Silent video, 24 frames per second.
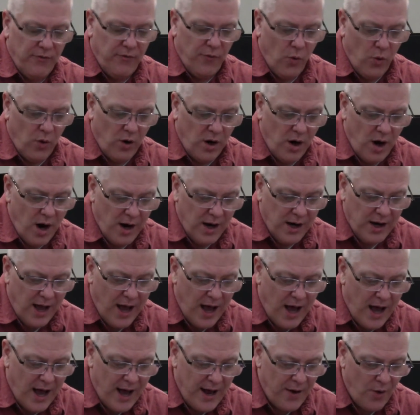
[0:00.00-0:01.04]
for
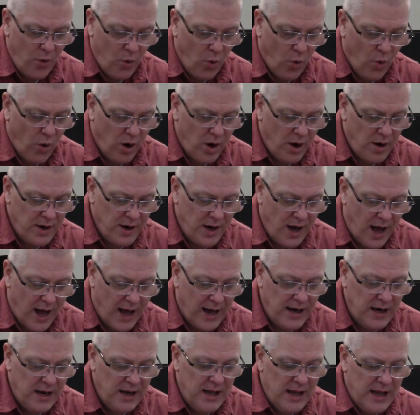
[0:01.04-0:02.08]
God or
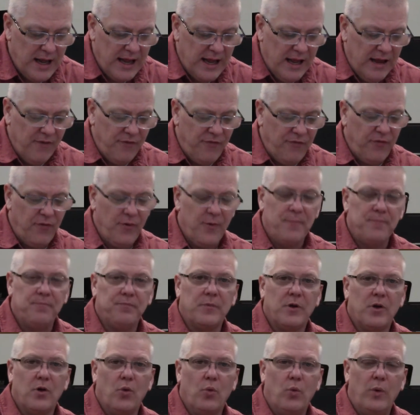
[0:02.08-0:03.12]
not? If
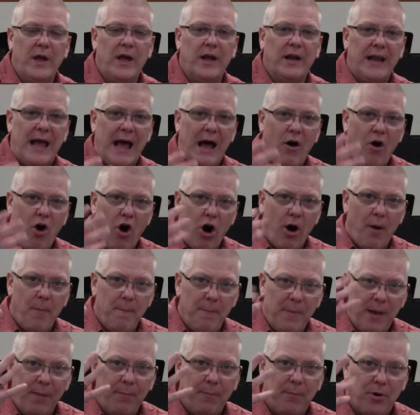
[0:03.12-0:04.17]
we allow our
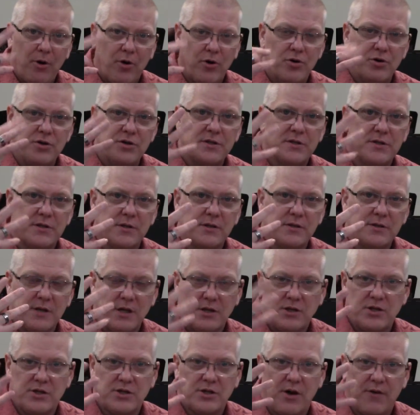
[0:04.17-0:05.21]
members,
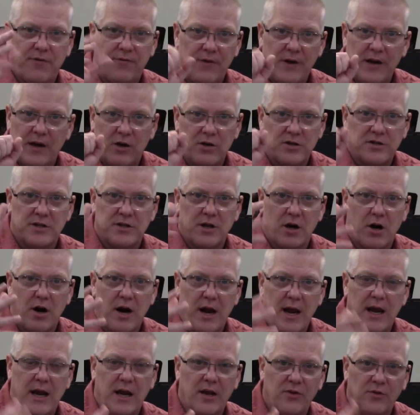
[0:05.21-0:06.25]
such as our fingers and our
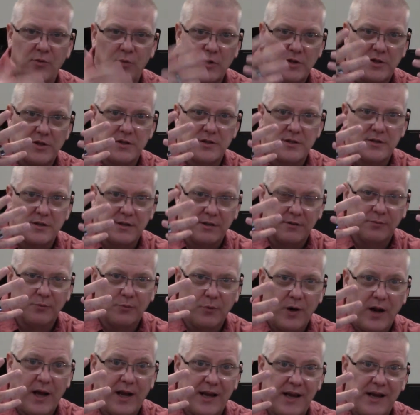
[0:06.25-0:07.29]
hands, which is
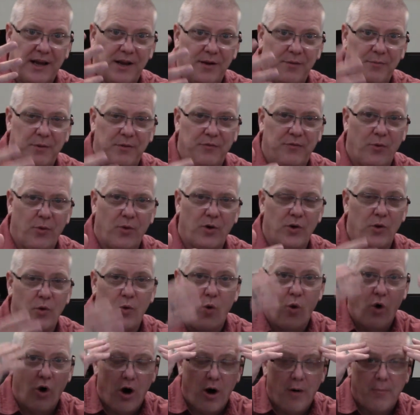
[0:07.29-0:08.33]
what I can get before you,
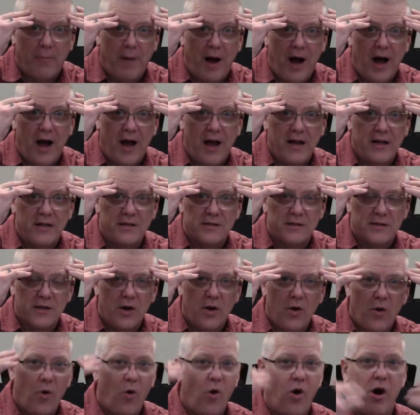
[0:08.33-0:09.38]
or our minds,
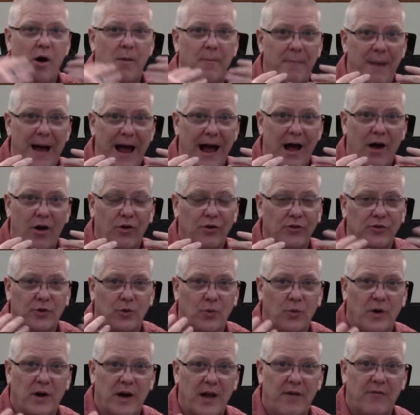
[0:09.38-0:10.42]
or our mouths,
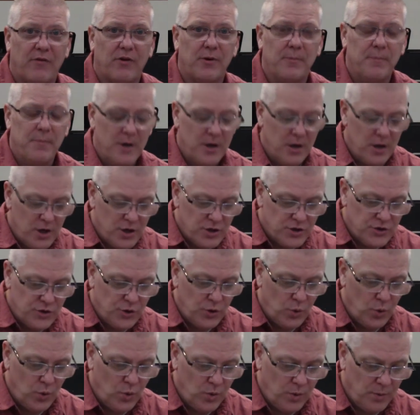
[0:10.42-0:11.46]
or whatever,
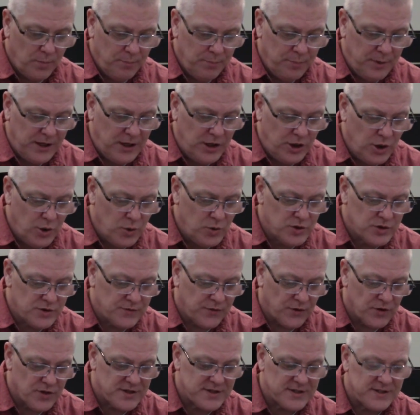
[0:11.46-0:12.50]
to be used
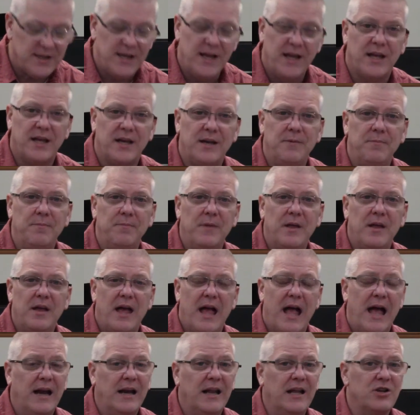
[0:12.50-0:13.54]
for sin
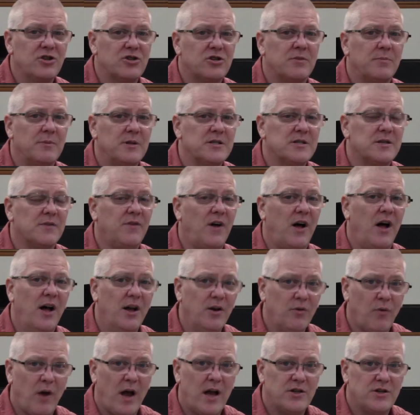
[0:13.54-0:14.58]
and instruments of
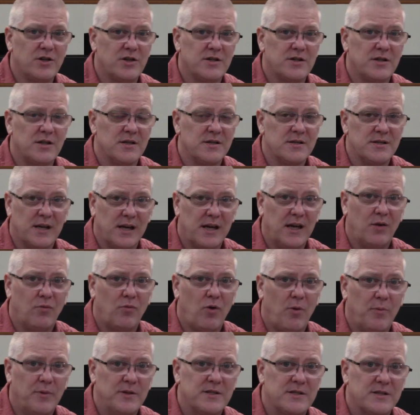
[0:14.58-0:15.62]
unrighteousness, again,
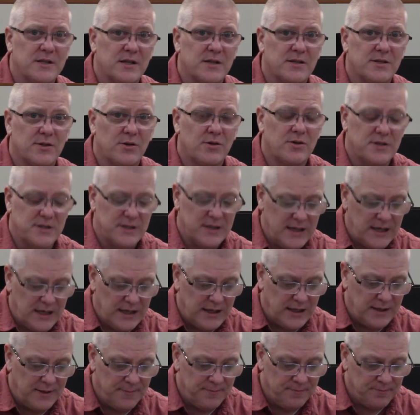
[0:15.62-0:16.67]
Romans
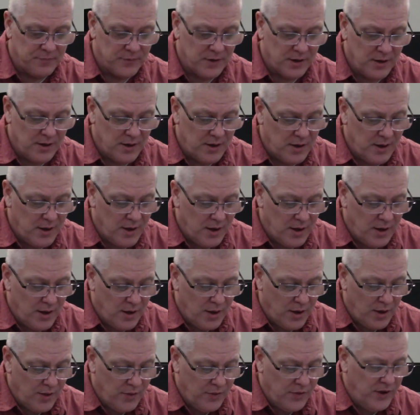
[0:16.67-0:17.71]
6:13,
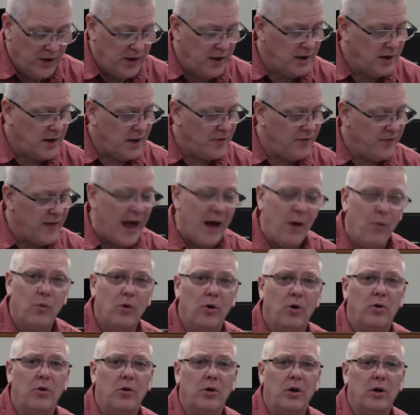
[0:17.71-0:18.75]
then that
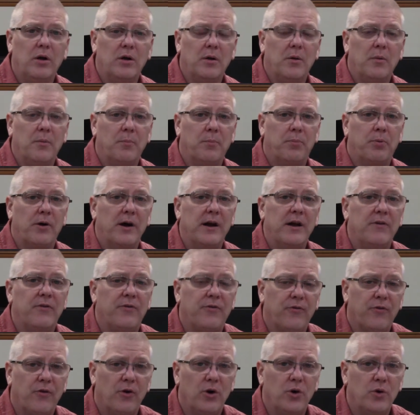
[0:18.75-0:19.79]
will bring
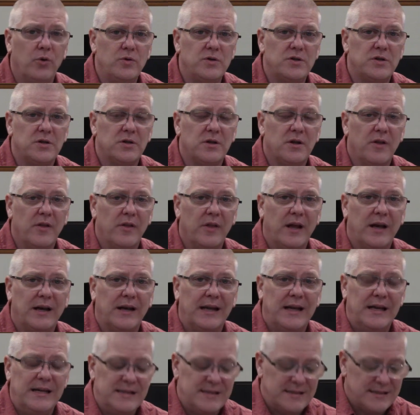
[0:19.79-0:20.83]
fruit that
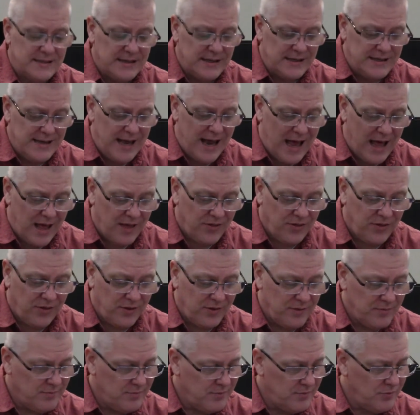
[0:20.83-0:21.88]
leads to death,
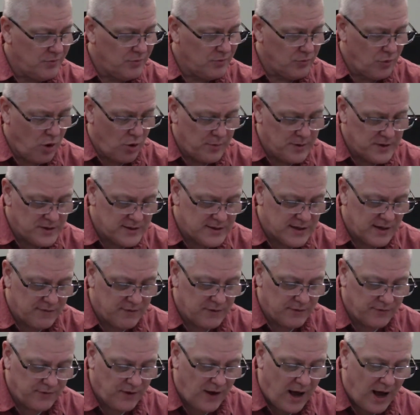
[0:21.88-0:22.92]
Romans
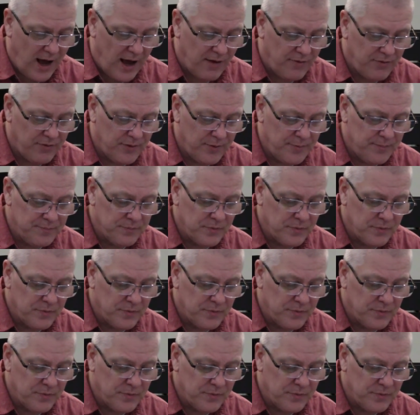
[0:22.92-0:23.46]
7:5.